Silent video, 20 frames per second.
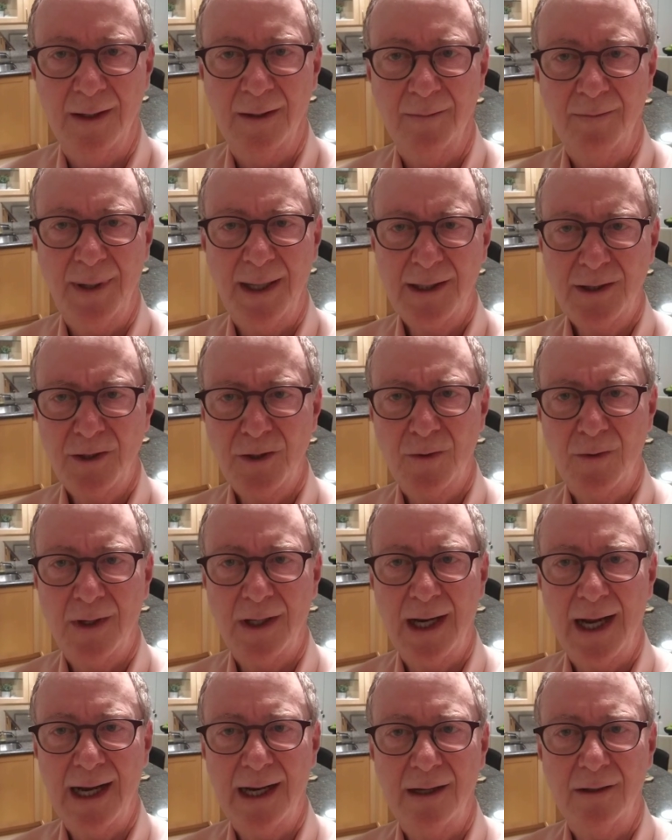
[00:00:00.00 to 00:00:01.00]
Pets are
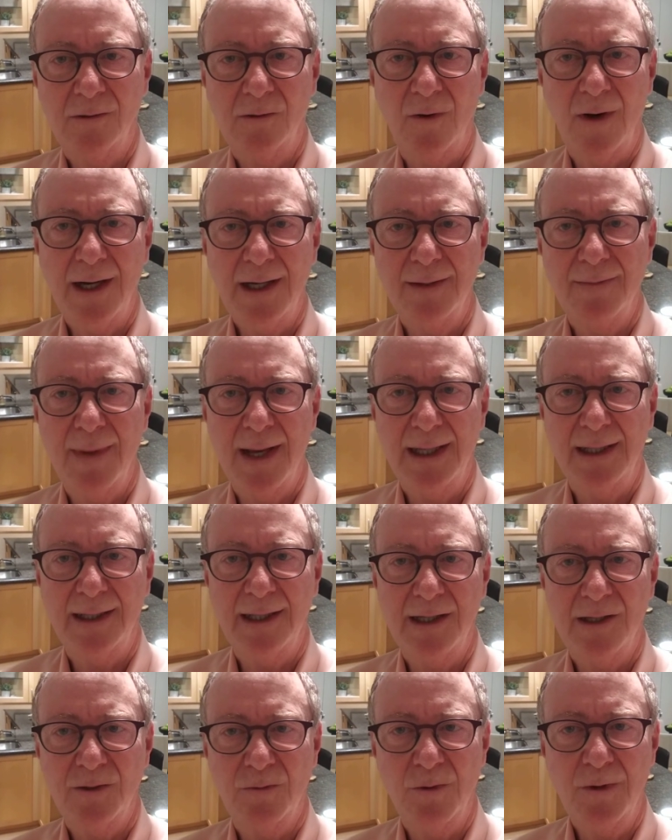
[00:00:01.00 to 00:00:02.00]
allowed, great
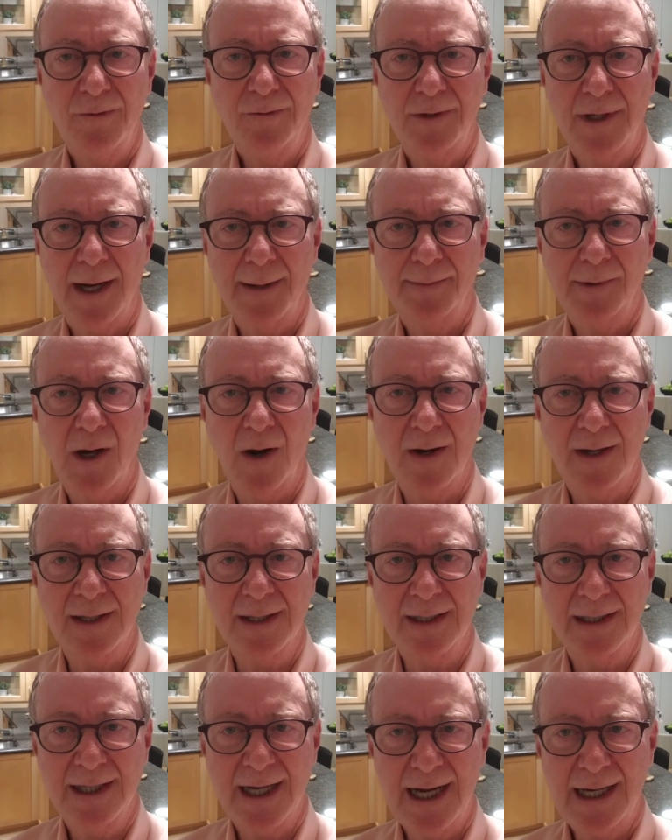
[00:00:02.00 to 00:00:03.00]
amenities, rooftop
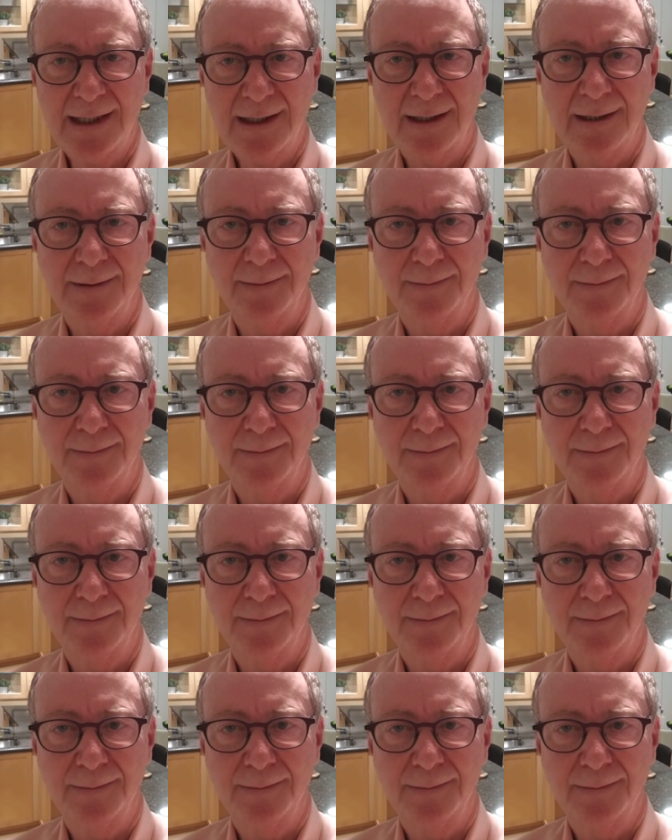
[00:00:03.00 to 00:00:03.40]
garden deck,